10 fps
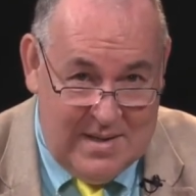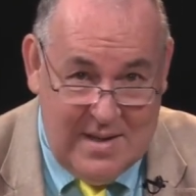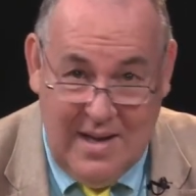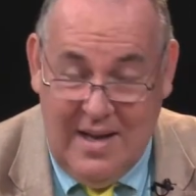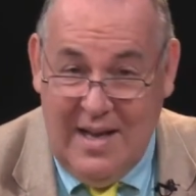And
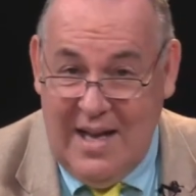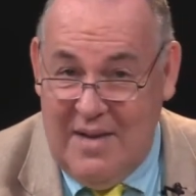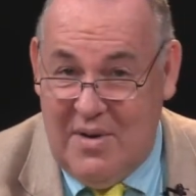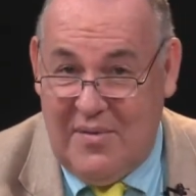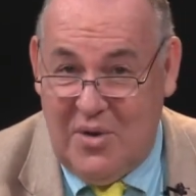
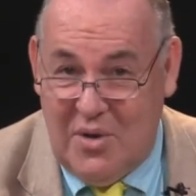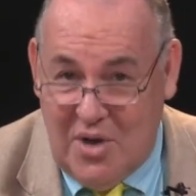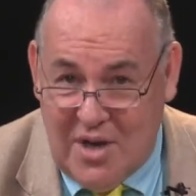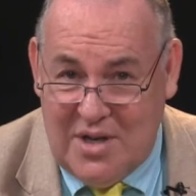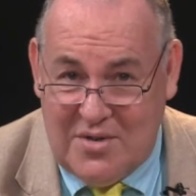even if you're
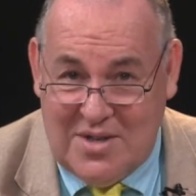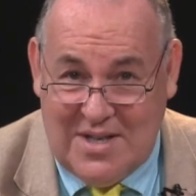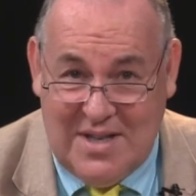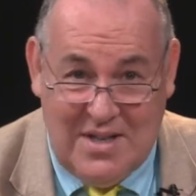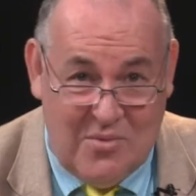not
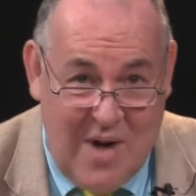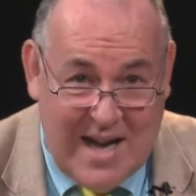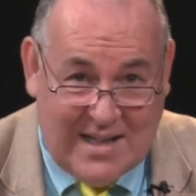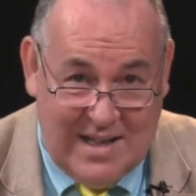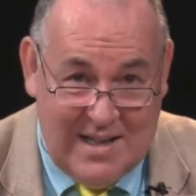interested
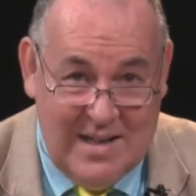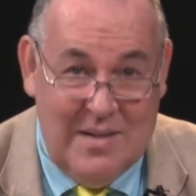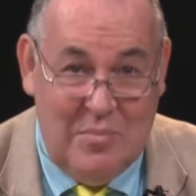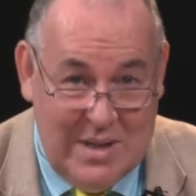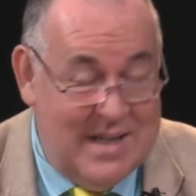directly,
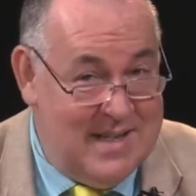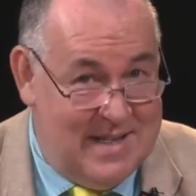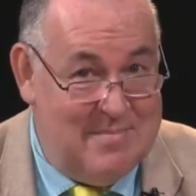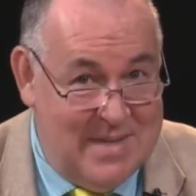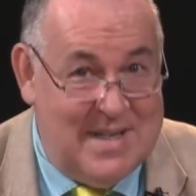
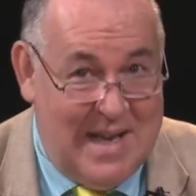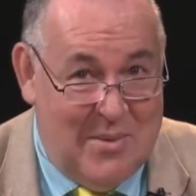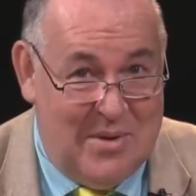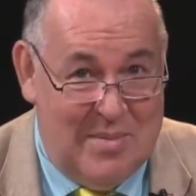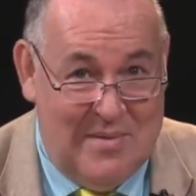please stay
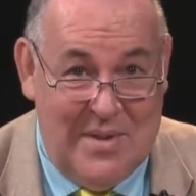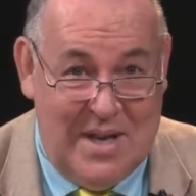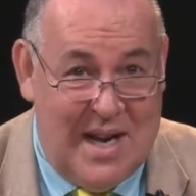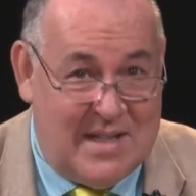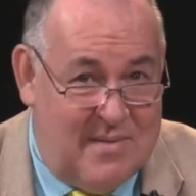with me for
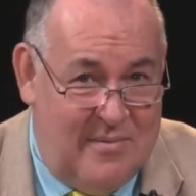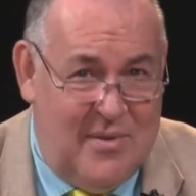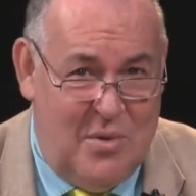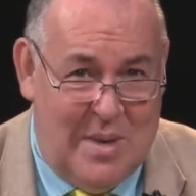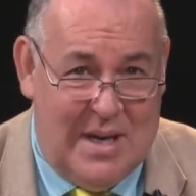the next
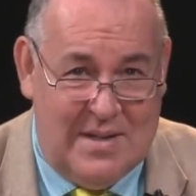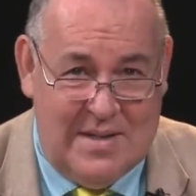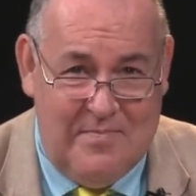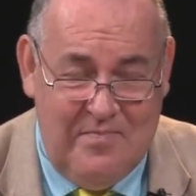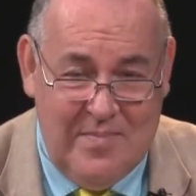few
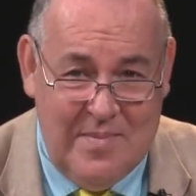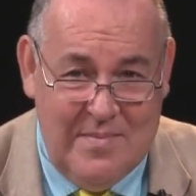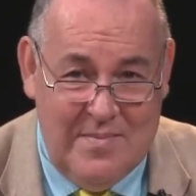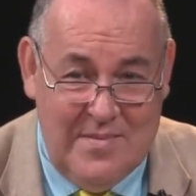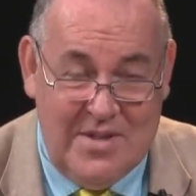minutes.
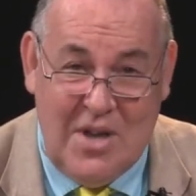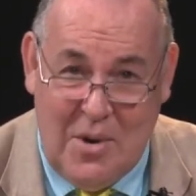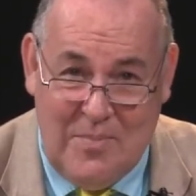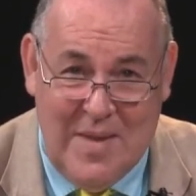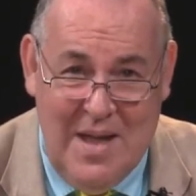So,